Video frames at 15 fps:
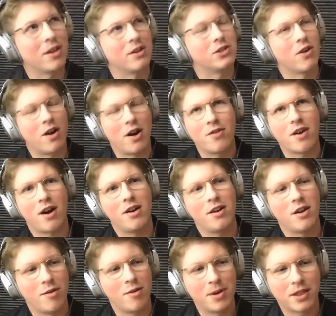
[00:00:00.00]
So
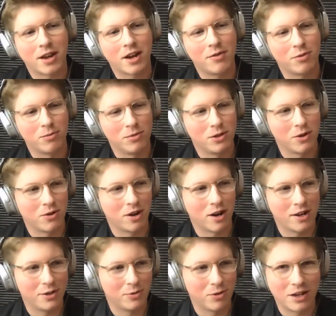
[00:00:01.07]
I met the guy from
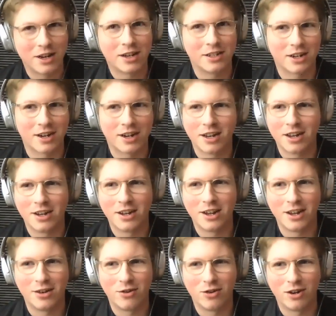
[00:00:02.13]
Tokenize, really nice guy
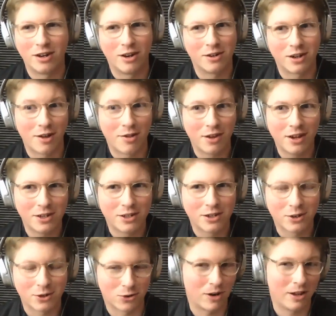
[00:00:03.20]
in London. I think he's
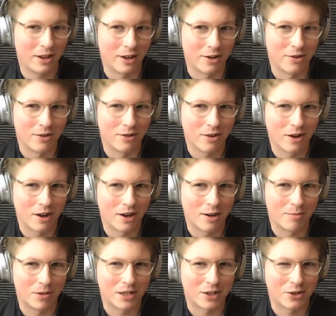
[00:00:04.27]
Australian,
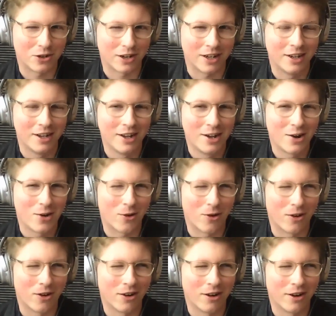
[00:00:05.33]
potentially,
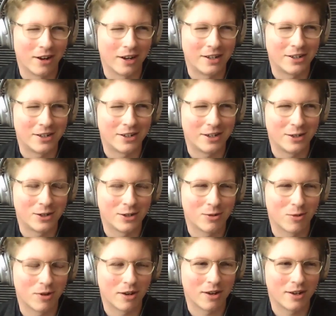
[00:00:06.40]
or at least he's
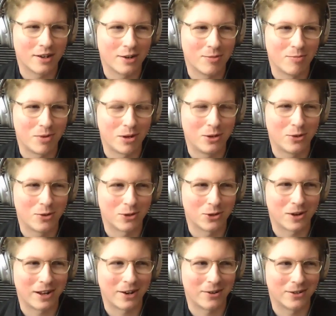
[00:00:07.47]
been to
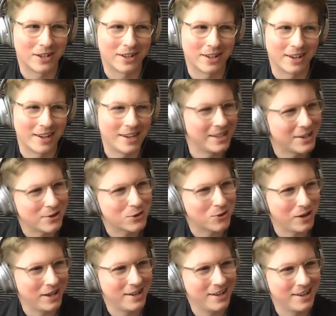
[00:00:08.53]
Australia or something. Is he
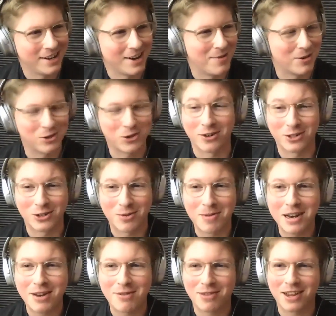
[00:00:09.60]
Australian? I'm not sure. So
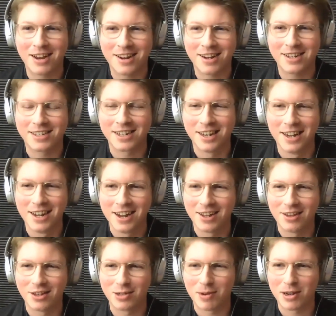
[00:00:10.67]
many of the guys in
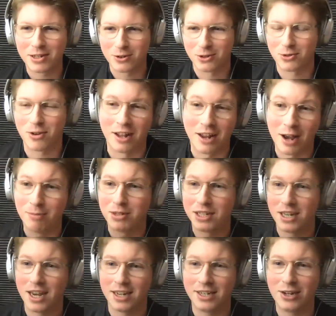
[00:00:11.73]
the space are Australian. I'm
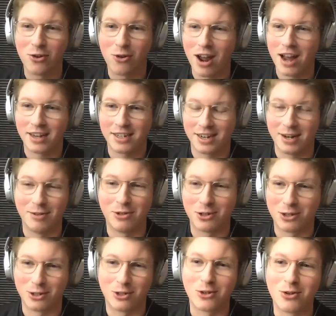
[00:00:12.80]
detecting your accent. I just
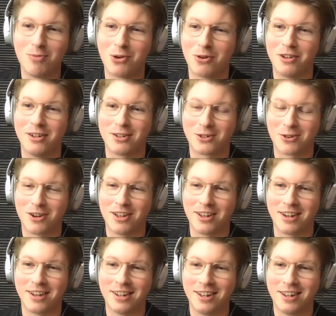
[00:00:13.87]
assume you're in Australia.